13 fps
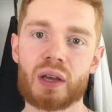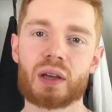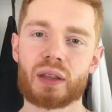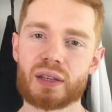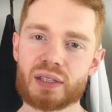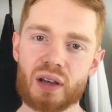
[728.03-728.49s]

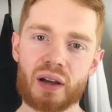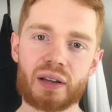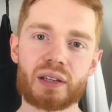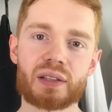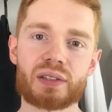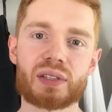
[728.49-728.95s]
The side
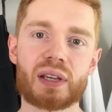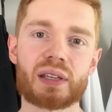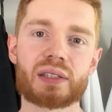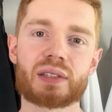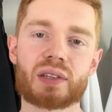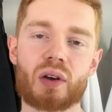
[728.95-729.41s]

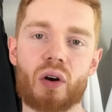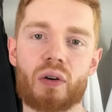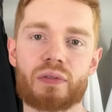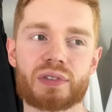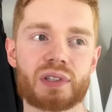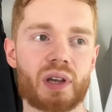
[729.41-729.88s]
consists
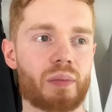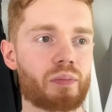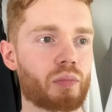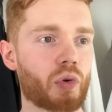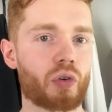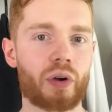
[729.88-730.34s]
of
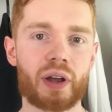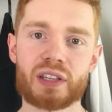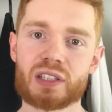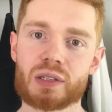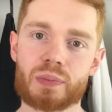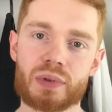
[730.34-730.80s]
some
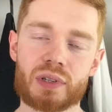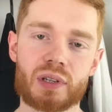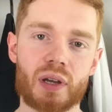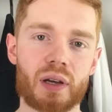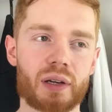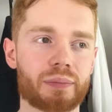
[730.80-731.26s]
crisps,
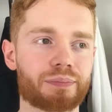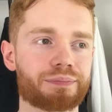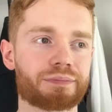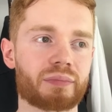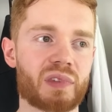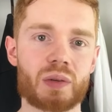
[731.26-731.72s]

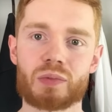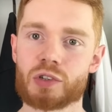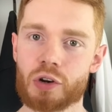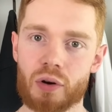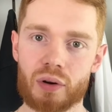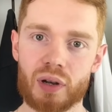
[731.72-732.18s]
some
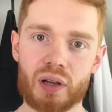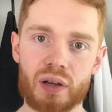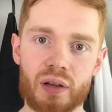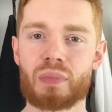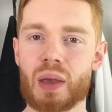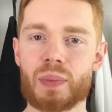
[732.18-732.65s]

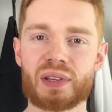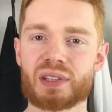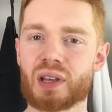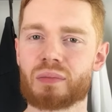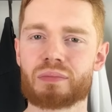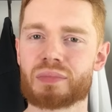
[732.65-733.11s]
chocolate, maybe
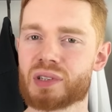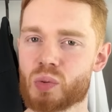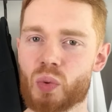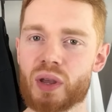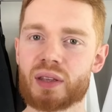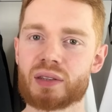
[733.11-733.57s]
some
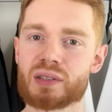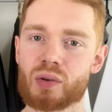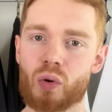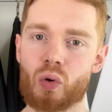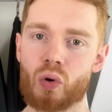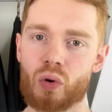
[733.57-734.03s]
sweets,
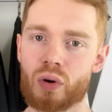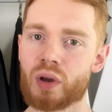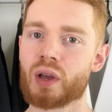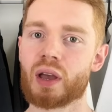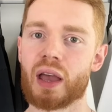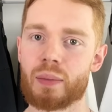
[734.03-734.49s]
or
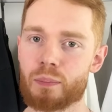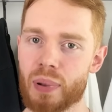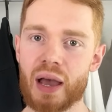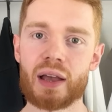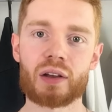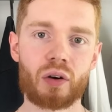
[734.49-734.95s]
a
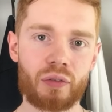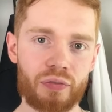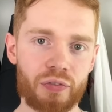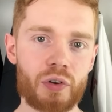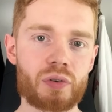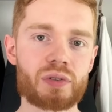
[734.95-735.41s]
bag of
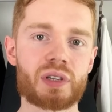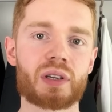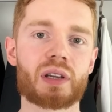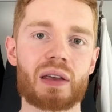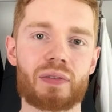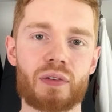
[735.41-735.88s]
fruit
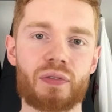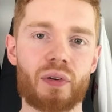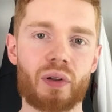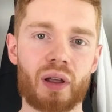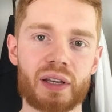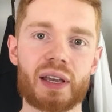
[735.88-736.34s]
if you
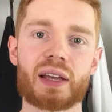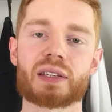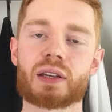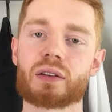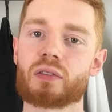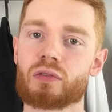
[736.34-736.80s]
feel like
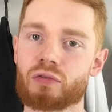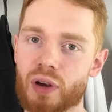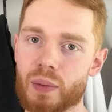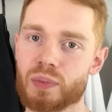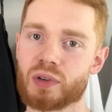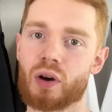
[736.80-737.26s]
getting
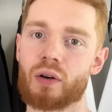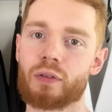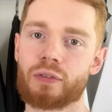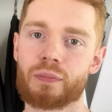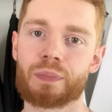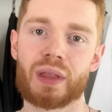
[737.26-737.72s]
ripped off.